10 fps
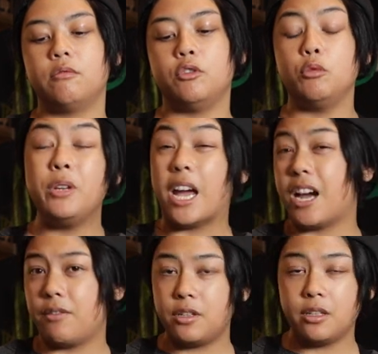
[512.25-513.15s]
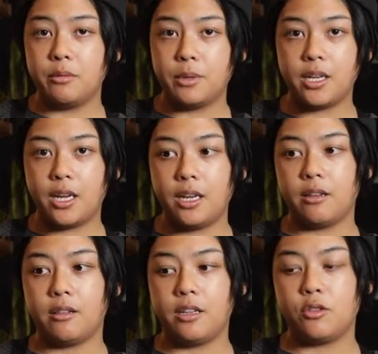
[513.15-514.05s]
do we have to
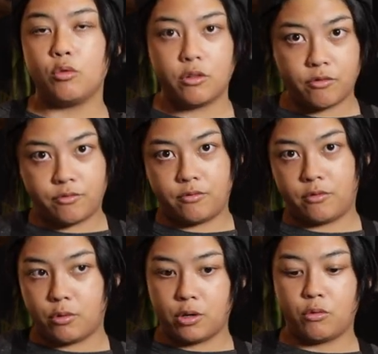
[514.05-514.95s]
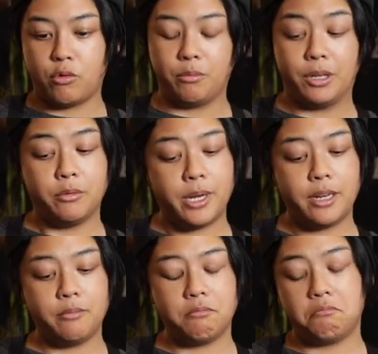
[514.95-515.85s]
eliminate the sort of quote-unquote
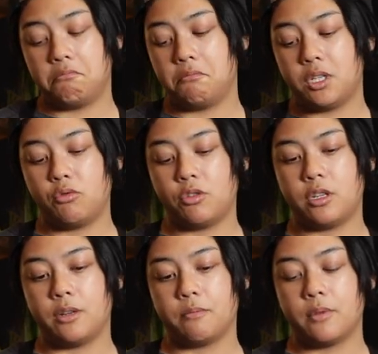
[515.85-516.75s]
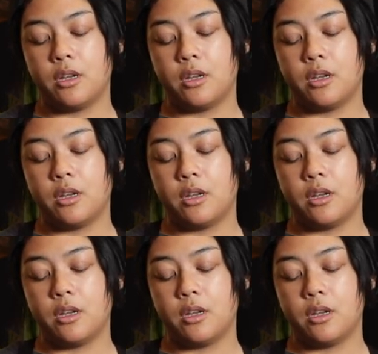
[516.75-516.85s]
middleman? Interesting.